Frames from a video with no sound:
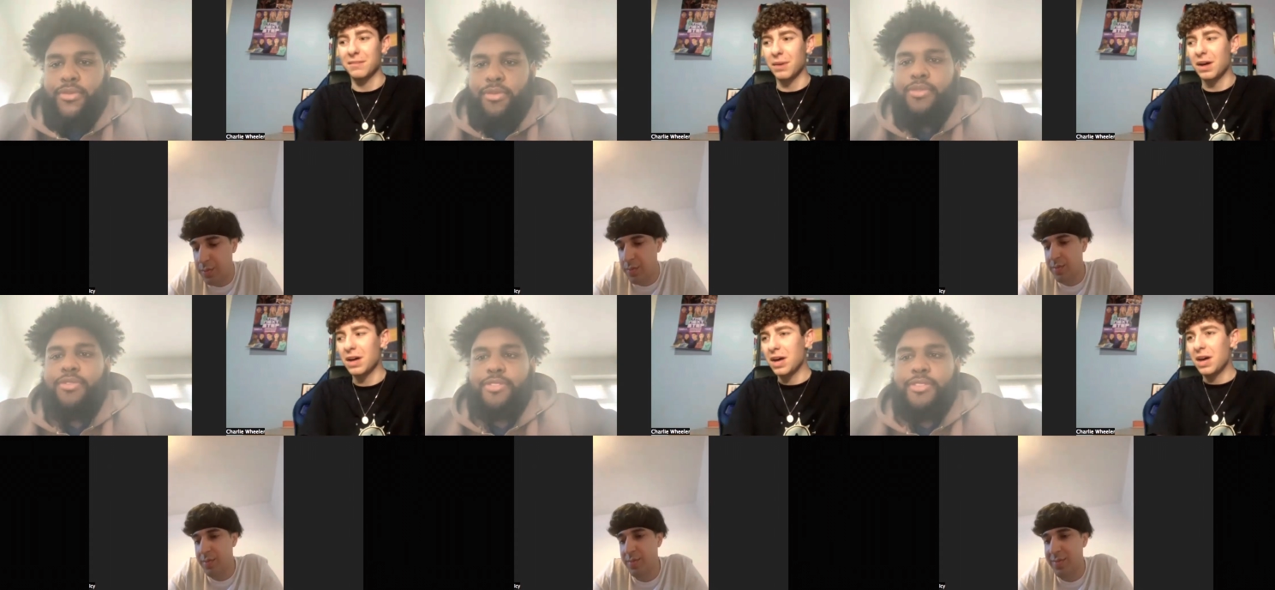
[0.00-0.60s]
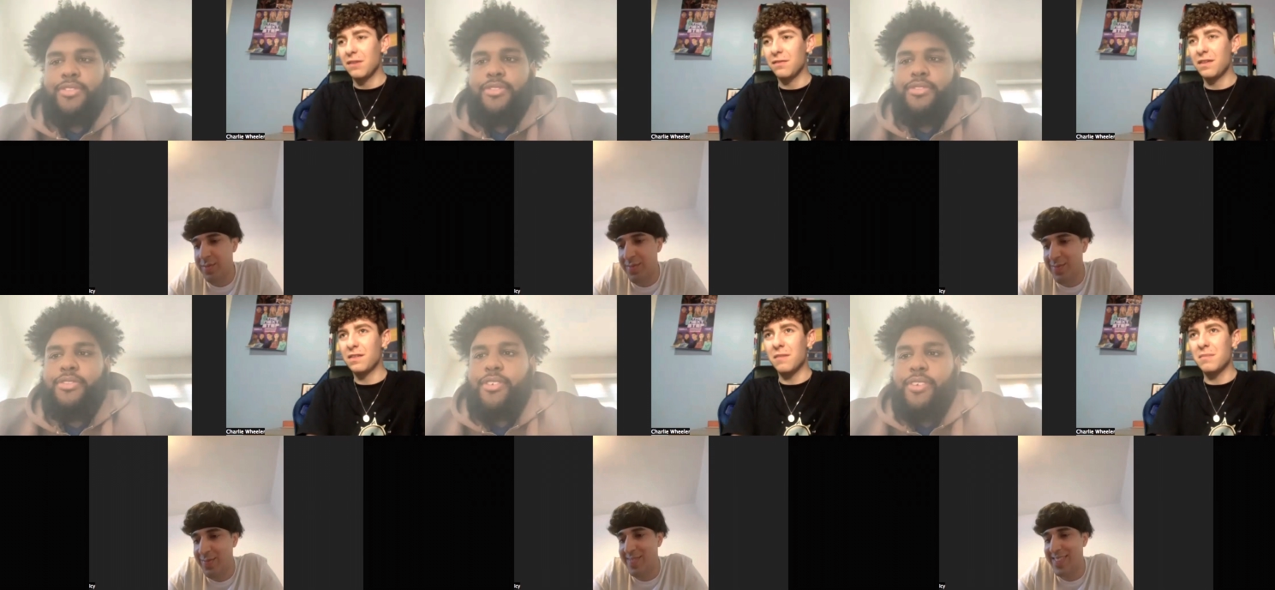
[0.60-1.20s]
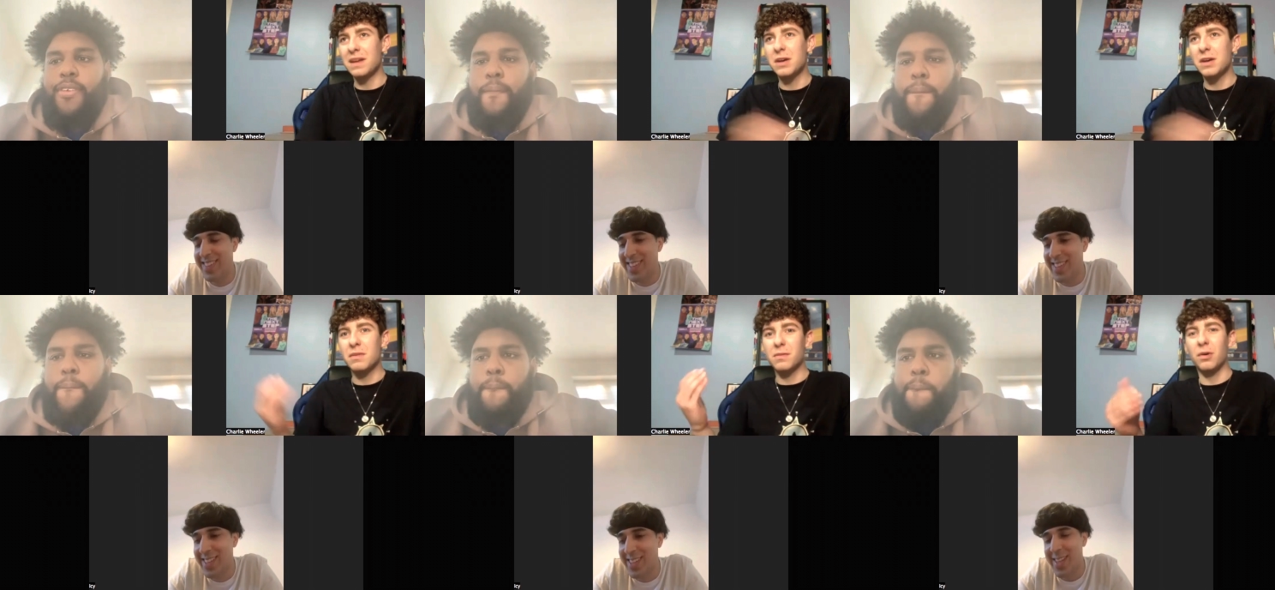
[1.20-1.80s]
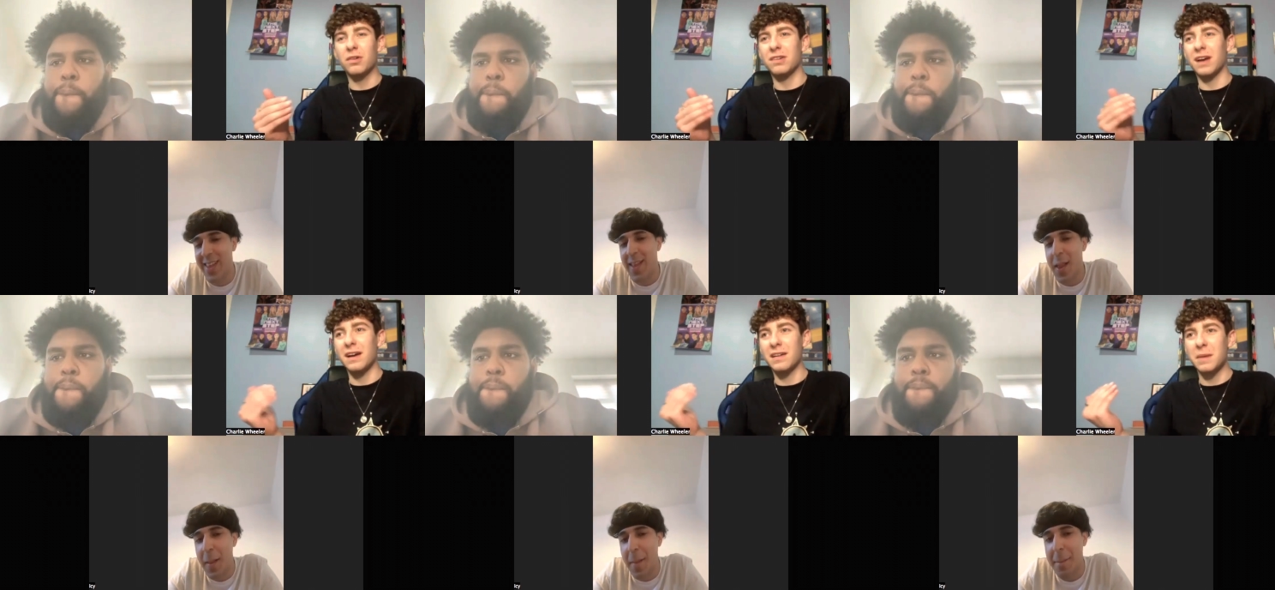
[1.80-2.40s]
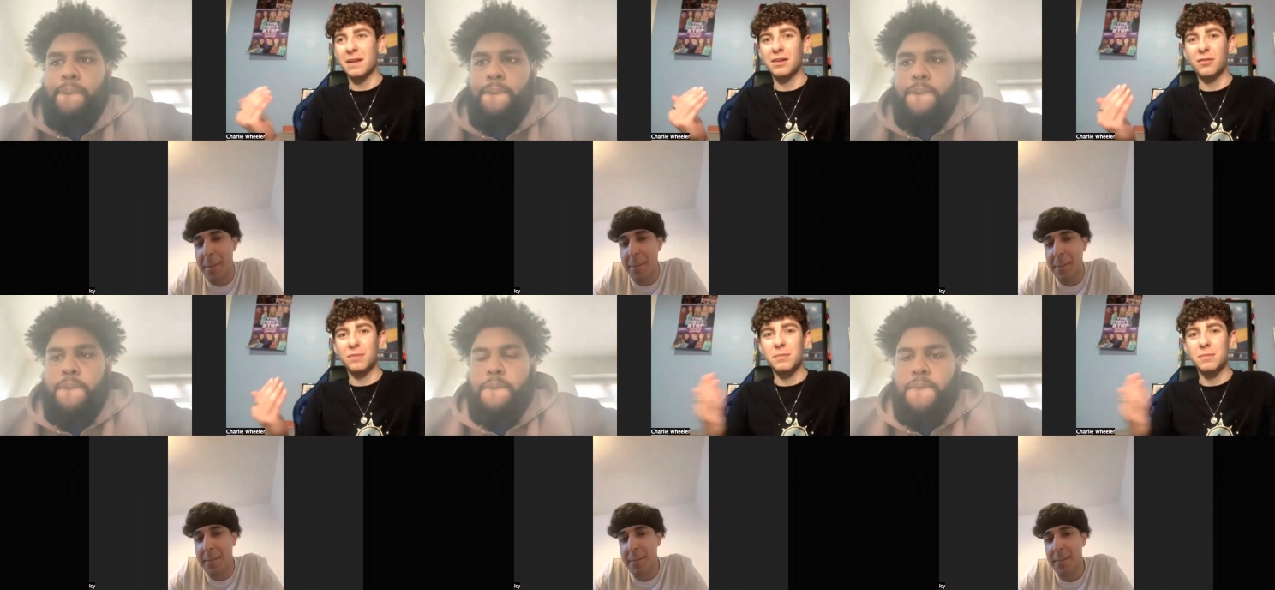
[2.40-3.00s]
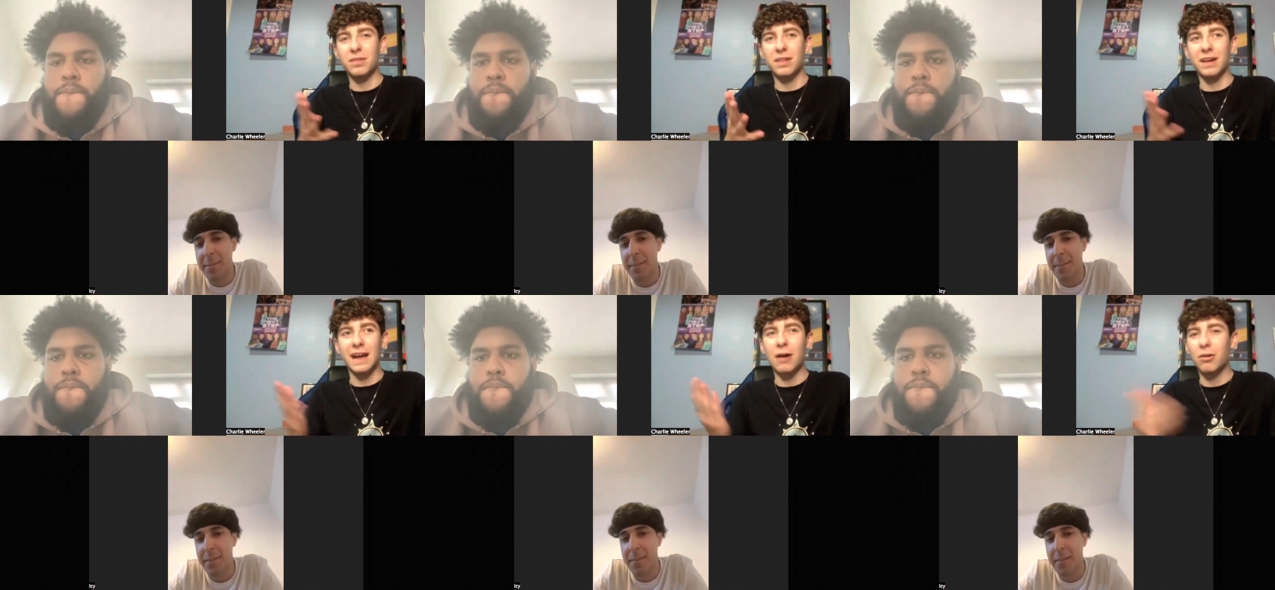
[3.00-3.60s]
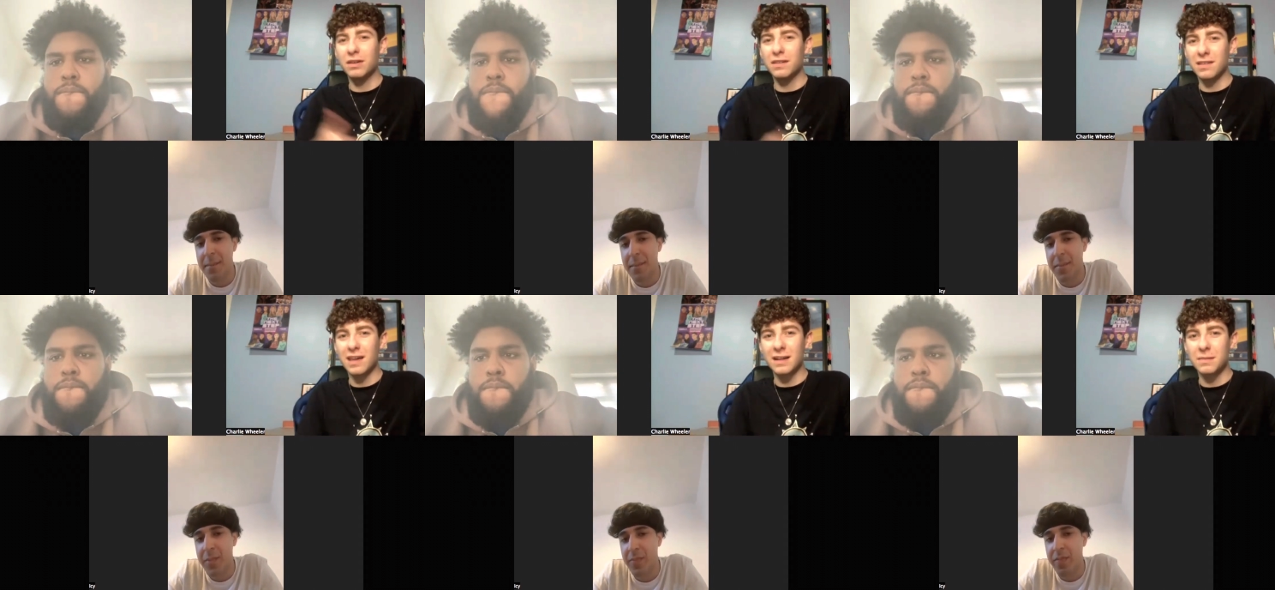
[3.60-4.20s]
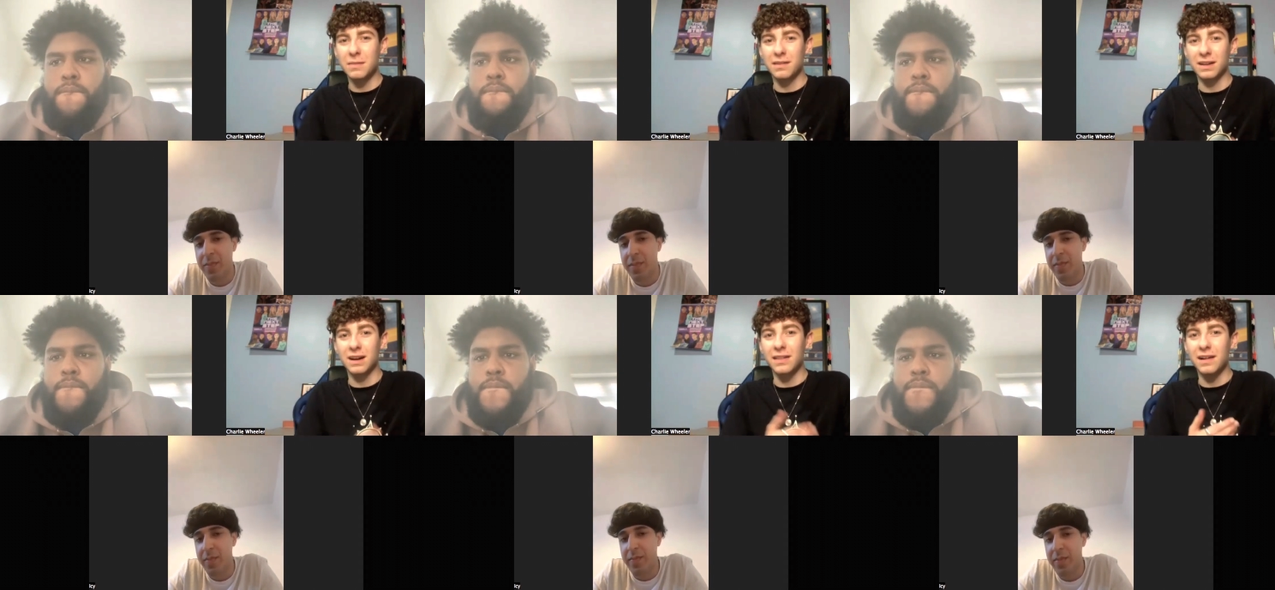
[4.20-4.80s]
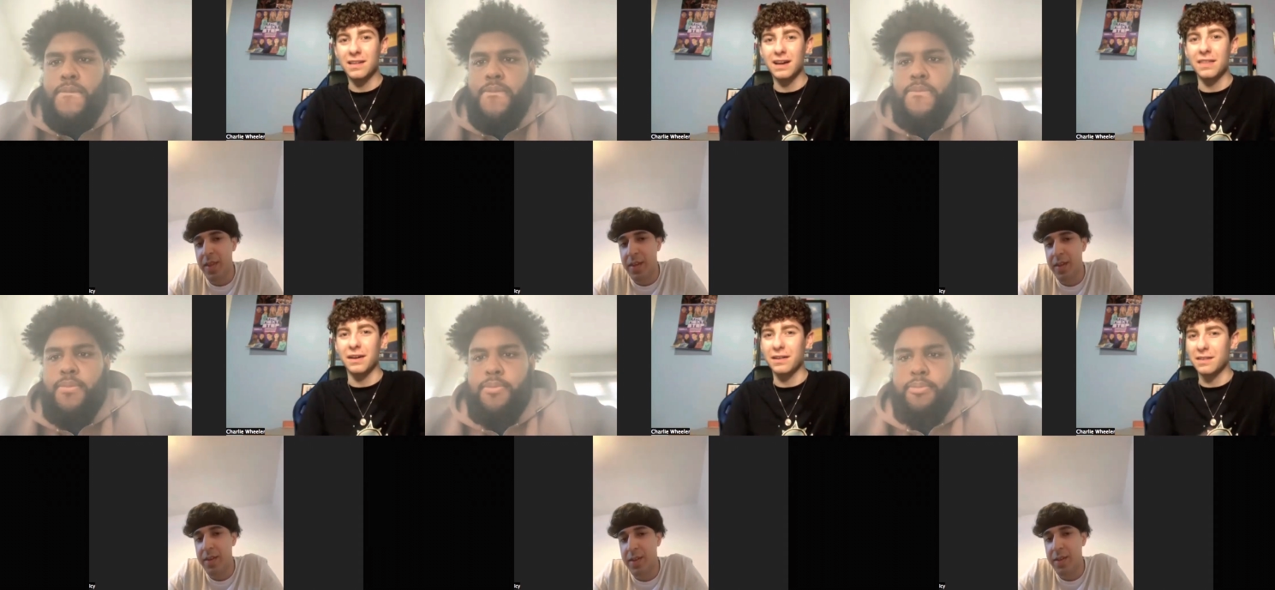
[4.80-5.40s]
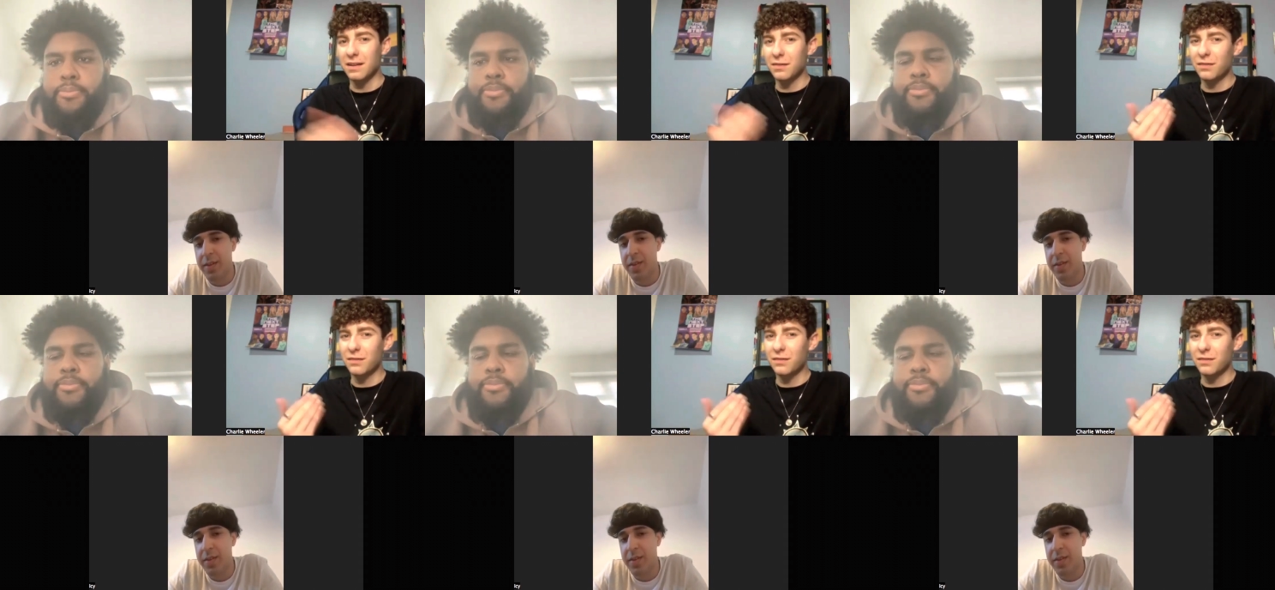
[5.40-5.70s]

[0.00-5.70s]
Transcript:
Speaker 1: But for somebody mm. who was watching it, I expect a lot of people were thinking, how long does it take to put something like that together? Because it looks